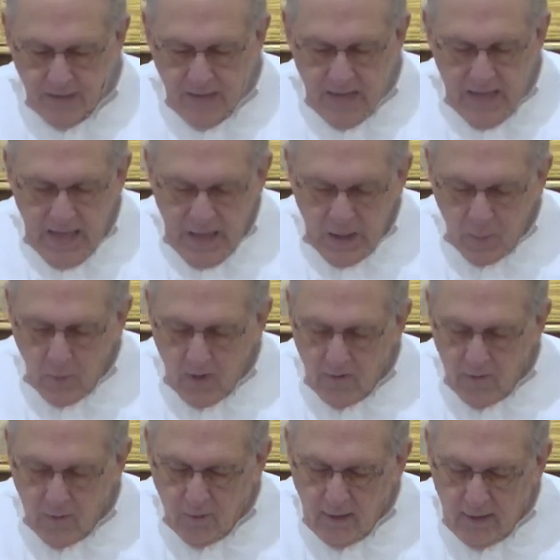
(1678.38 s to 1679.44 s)
And one of the
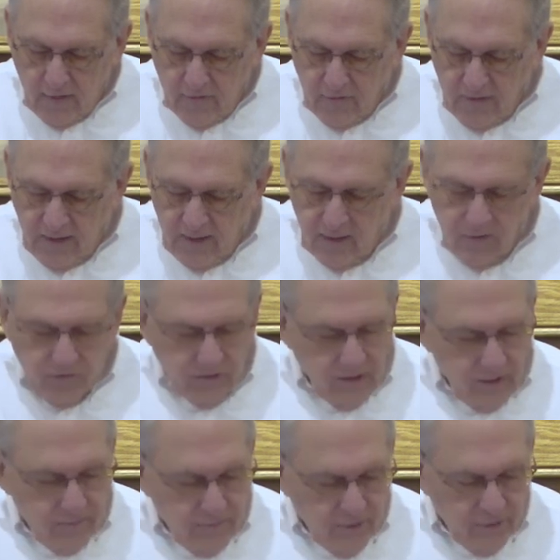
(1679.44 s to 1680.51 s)
greatest things
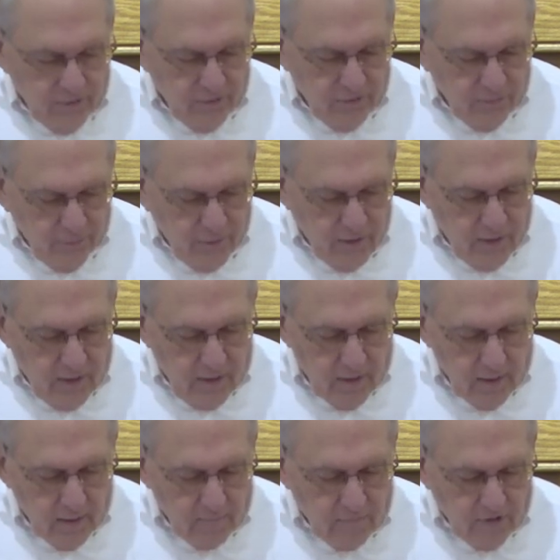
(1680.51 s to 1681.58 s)
in verse 3
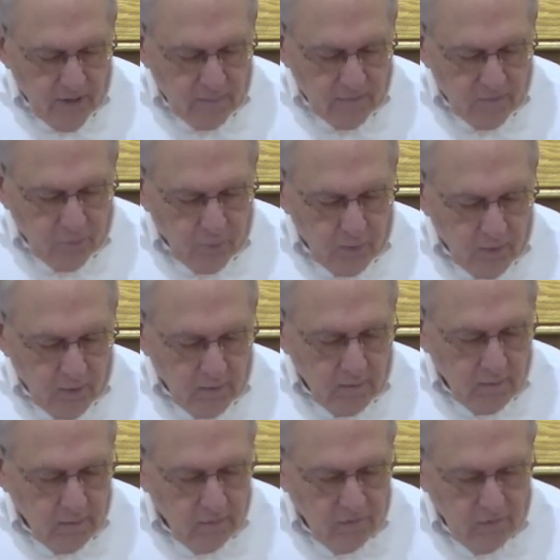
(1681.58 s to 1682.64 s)
of chapter
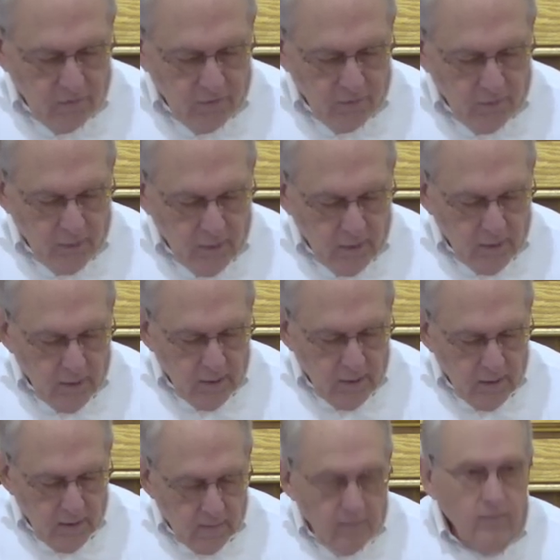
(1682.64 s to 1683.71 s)
22
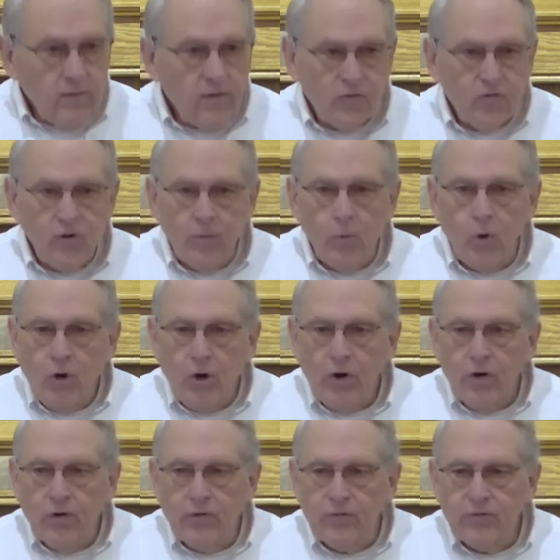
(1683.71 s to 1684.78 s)
there's no more
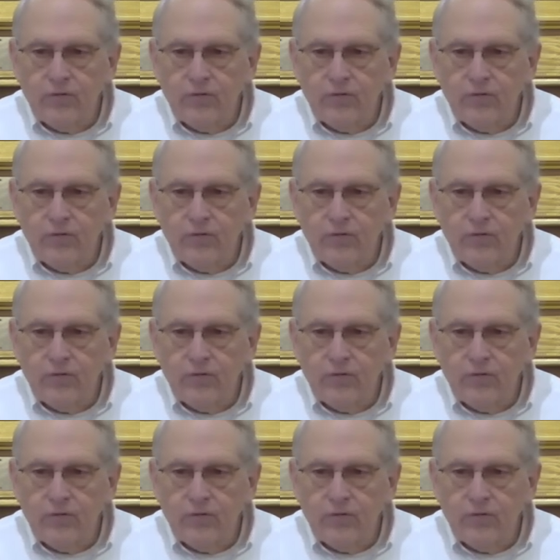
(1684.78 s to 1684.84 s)
curse.